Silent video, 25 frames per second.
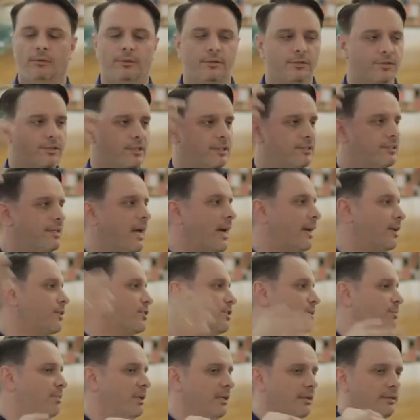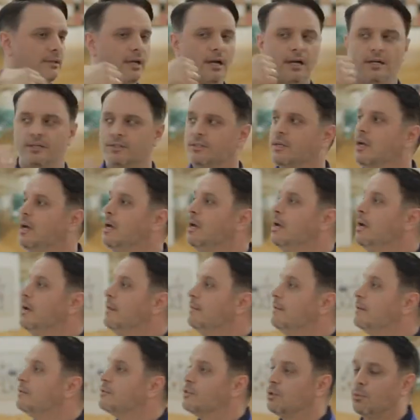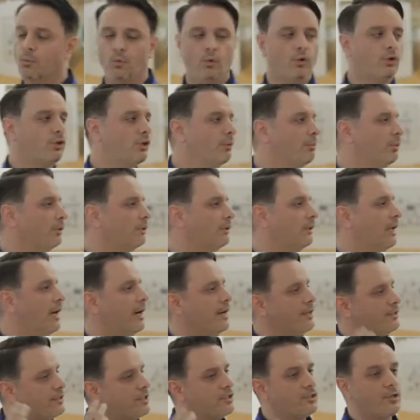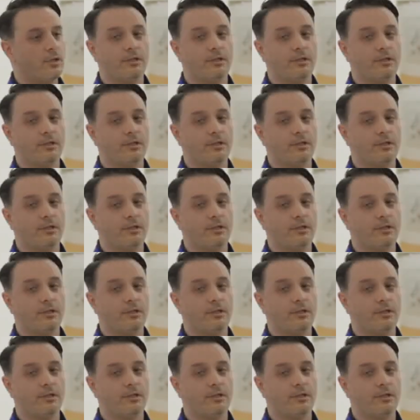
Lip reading: There's the taxi beat guys, there's the workable guys, there's